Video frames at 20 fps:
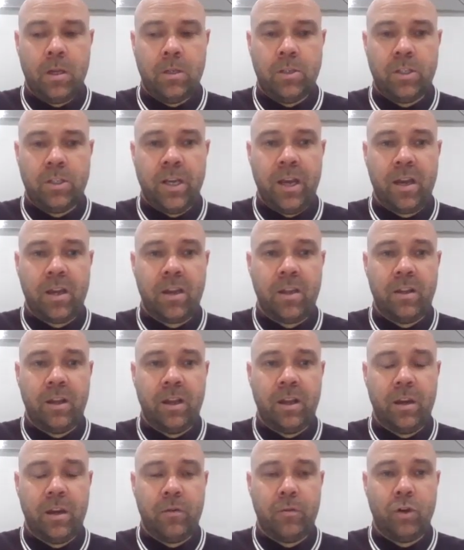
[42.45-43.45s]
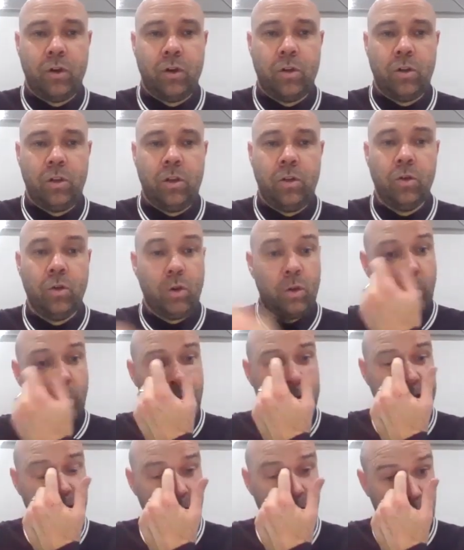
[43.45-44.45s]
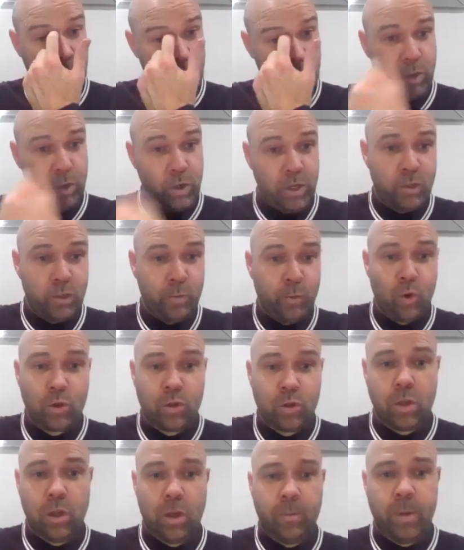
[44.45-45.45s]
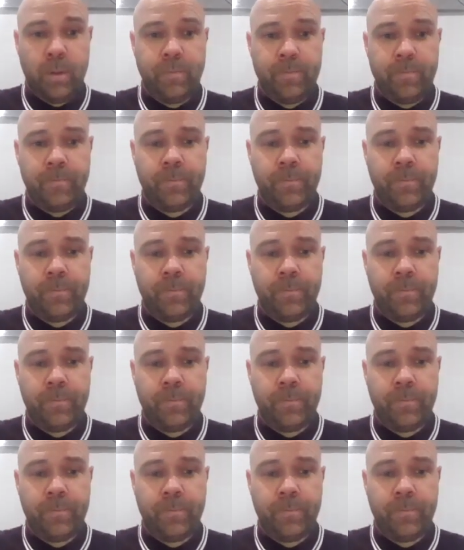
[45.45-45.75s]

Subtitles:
Secretary of Dundee Northwest Community Sports Club.